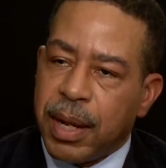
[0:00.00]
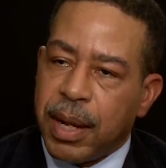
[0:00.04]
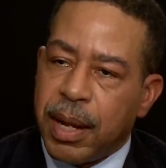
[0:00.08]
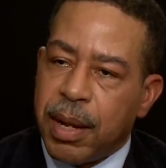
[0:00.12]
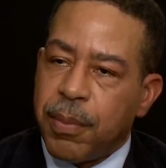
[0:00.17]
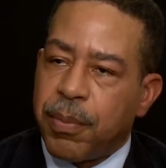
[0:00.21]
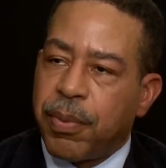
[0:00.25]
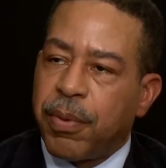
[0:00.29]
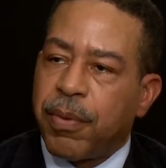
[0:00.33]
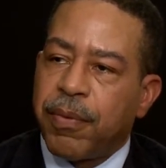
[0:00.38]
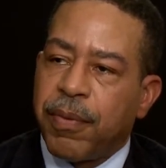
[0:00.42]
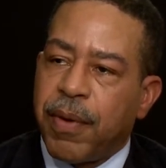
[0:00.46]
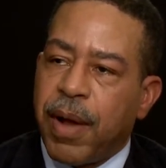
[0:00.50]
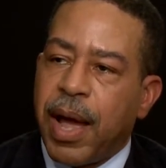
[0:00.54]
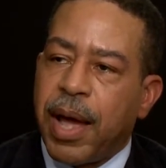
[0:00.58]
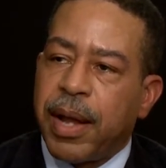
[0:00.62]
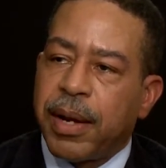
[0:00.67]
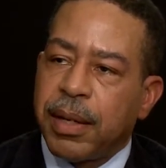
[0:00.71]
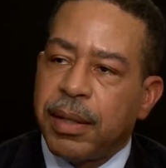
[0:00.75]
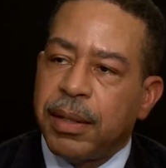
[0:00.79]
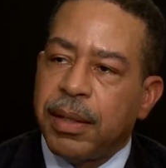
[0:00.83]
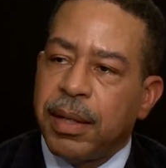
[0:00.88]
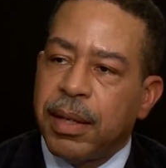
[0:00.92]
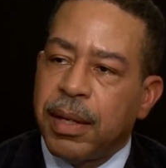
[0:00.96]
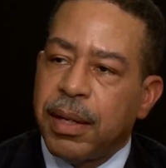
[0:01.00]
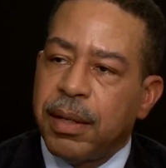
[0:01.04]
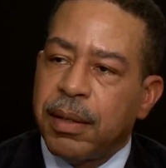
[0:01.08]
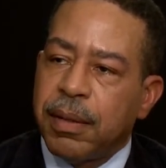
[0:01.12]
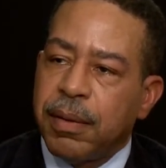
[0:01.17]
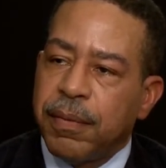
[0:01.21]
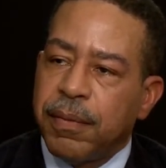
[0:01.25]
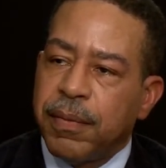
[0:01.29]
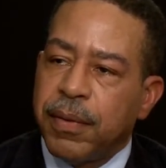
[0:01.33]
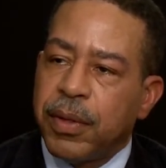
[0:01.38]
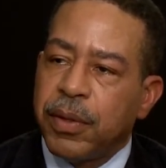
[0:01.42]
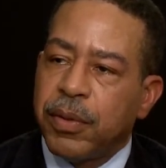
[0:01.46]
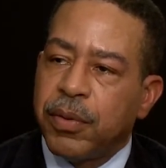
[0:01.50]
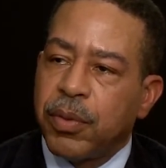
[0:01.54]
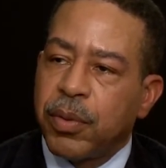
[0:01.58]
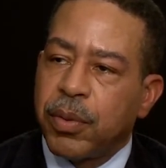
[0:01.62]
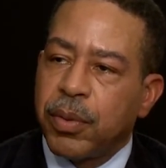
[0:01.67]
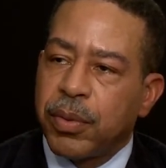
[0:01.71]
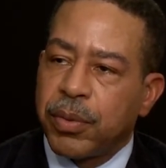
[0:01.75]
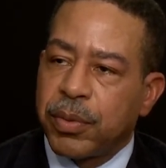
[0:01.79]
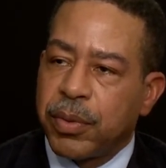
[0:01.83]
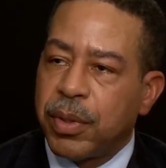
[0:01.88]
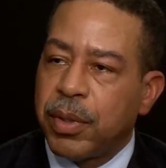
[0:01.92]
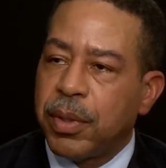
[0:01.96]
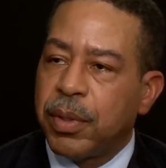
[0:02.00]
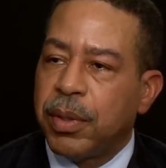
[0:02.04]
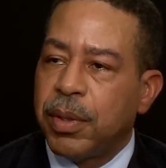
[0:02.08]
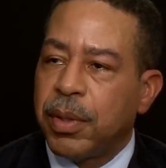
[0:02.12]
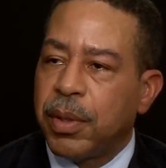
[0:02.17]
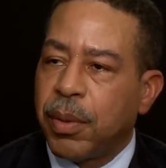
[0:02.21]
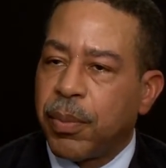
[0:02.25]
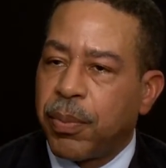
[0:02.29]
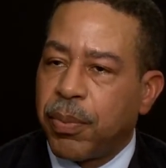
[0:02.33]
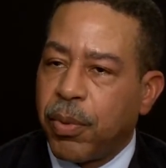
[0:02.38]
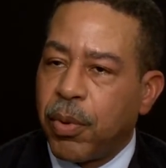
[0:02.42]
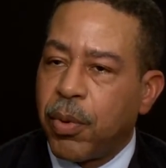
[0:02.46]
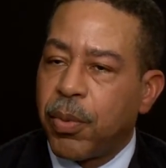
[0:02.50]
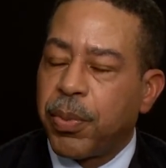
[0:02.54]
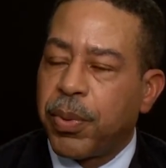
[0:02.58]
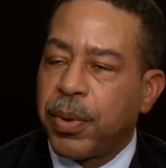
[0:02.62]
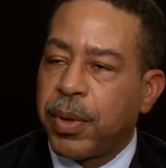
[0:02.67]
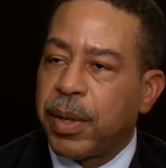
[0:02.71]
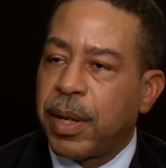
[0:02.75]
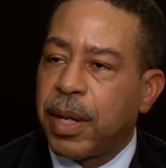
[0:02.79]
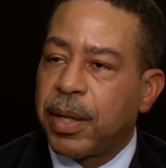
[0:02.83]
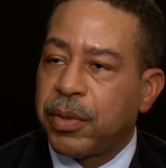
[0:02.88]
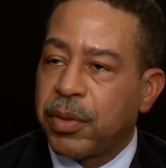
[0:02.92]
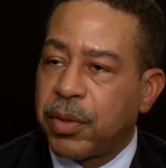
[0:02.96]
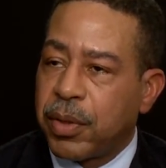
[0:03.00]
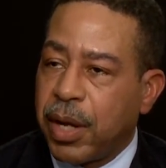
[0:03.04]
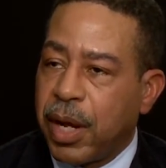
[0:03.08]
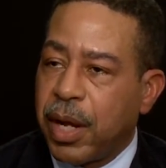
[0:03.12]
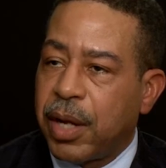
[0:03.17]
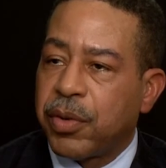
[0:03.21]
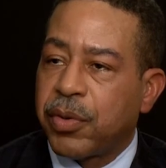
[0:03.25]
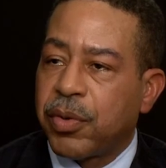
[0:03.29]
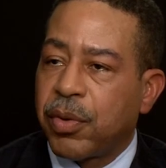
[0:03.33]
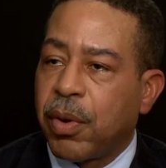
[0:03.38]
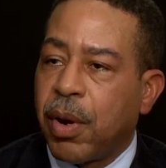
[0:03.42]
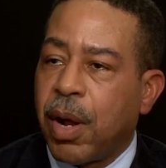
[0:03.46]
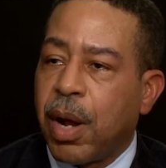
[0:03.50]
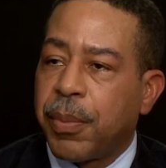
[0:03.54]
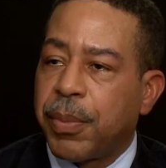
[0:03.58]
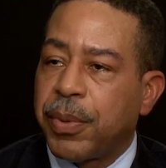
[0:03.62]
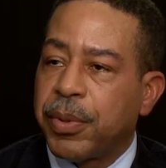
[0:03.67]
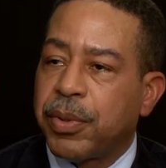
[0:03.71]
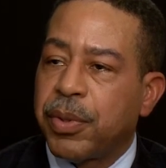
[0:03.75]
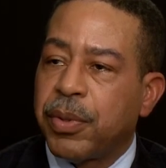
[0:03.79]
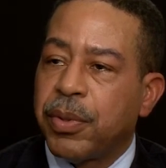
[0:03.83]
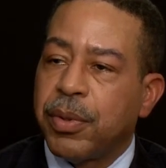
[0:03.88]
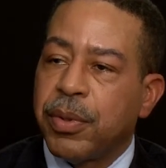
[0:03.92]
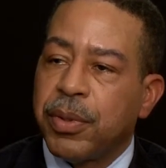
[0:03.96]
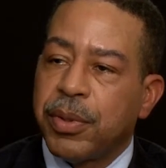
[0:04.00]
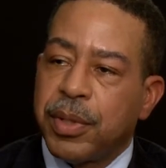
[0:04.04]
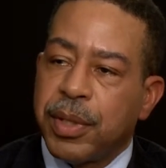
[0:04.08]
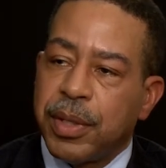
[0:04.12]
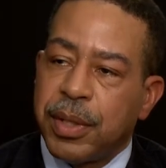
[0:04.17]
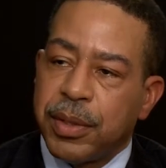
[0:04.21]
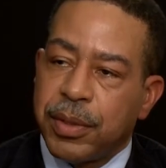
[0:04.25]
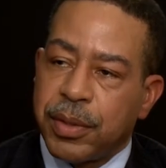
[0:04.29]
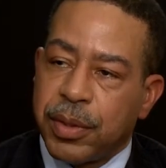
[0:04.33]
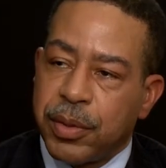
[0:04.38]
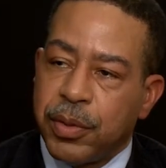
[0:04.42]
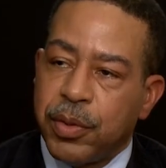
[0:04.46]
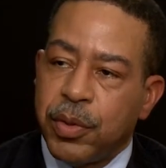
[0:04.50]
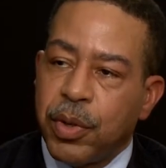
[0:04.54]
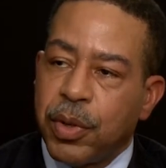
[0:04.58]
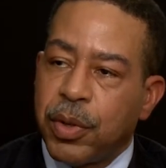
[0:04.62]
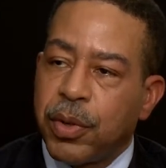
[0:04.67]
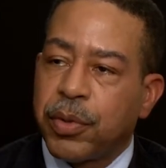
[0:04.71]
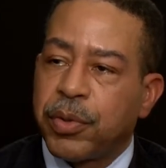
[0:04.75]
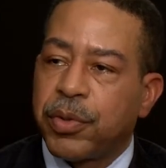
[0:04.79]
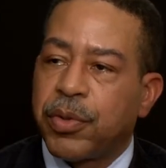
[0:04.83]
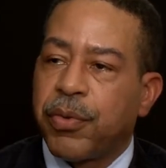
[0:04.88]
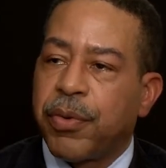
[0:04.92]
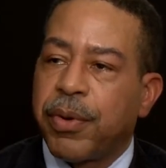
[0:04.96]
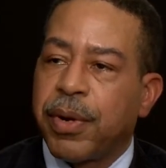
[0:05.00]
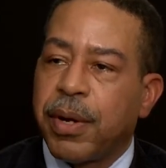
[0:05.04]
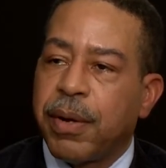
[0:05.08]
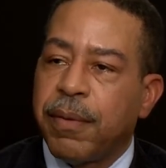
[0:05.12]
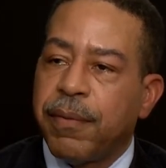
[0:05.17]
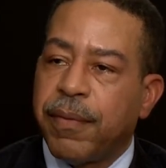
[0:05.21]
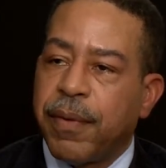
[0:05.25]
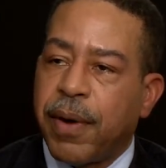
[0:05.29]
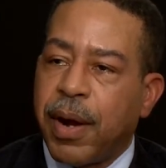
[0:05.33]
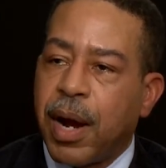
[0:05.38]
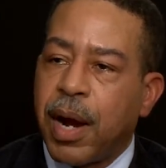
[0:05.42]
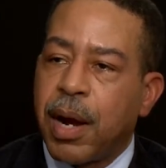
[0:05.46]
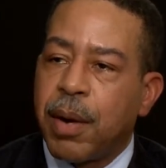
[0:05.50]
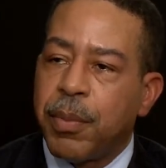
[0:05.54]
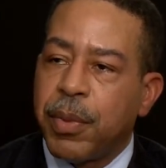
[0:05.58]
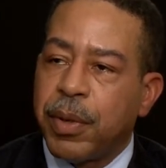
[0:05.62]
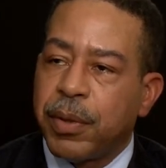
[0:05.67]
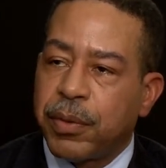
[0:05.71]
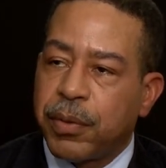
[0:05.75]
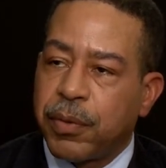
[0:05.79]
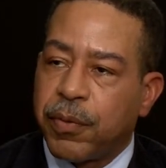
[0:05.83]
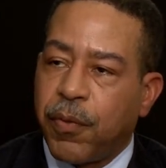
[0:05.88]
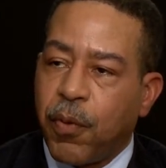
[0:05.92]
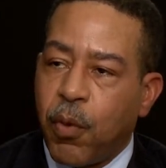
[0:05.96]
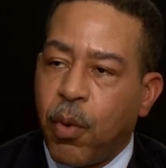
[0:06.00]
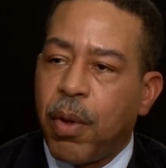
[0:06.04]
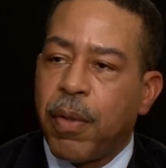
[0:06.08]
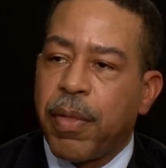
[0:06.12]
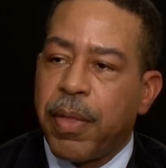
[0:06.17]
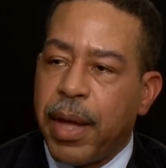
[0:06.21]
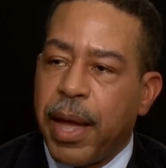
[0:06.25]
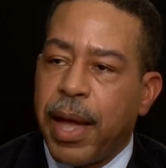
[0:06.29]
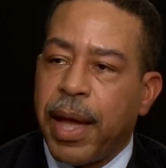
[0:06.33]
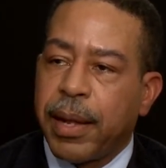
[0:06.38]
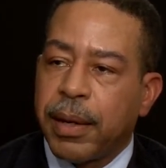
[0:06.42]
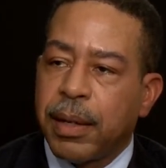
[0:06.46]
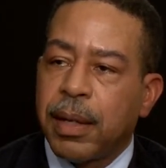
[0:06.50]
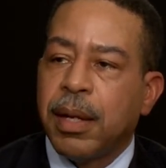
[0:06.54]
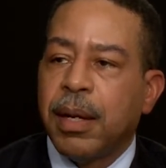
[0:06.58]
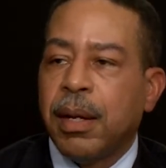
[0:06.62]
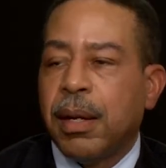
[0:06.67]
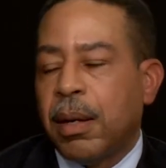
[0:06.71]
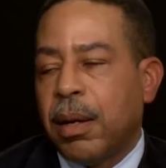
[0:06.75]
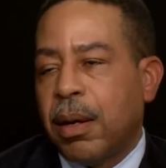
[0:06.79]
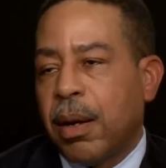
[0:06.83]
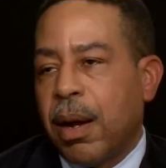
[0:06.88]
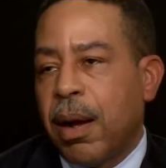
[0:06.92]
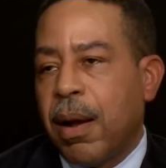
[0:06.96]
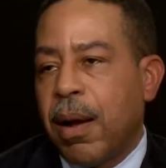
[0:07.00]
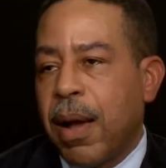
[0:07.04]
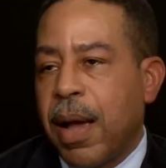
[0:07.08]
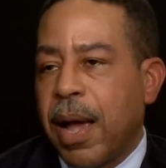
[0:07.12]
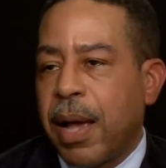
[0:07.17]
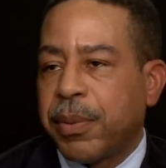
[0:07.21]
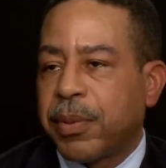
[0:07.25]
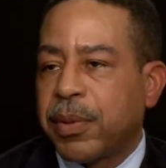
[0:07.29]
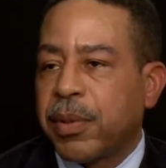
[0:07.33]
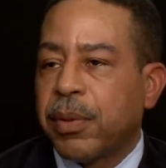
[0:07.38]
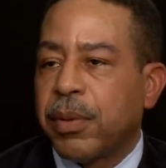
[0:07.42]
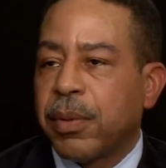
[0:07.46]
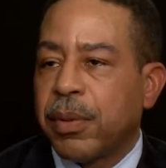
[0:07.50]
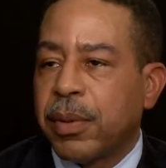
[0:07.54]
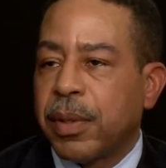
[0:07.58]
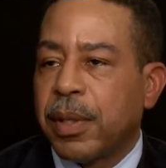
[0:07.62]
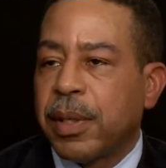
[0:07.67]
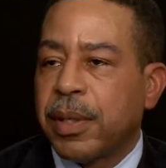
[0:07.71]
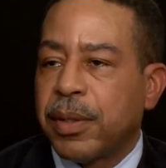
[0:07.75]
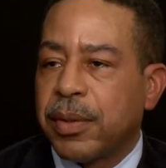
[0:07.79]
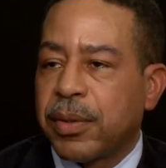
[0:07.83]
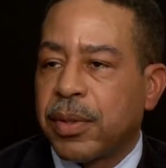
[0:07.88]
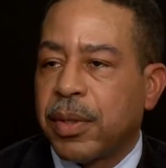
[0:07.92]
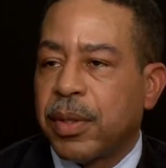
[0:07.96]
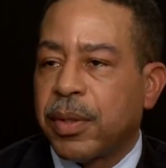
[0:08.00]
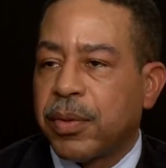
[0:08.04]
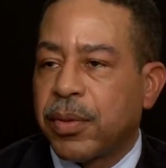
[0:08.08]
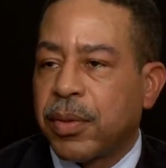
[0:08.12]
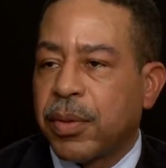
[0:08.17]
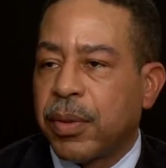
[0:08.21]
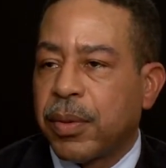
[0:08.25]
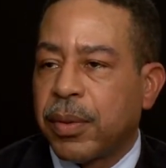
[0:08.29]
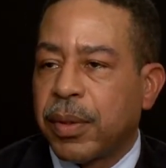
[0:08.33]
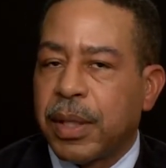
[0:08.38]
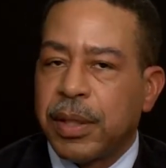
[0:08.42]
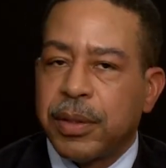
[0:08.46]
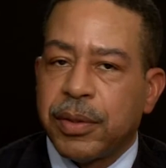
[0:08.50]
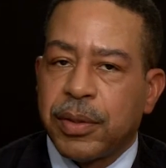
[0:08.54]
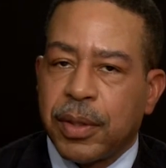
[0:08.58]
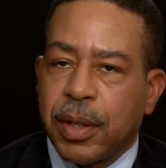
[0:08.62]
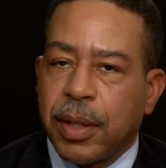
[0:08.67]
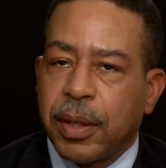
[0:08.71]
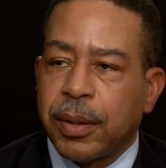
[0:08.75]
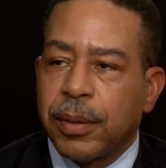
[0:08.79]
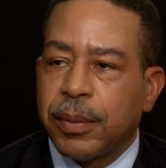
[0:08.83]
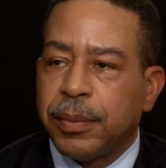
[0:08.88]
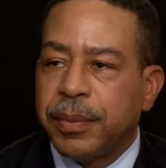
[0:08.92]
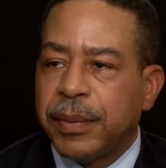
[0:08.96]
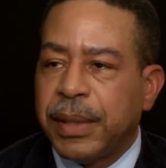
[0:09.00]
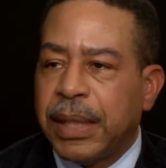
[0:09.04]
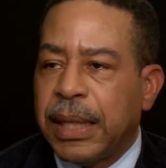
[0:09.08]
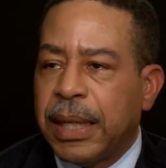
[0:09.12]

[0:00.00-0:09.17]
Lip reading: and providing the individuals the appropriate educational opportunities and nurturing environments for that are absolutely essential. And so,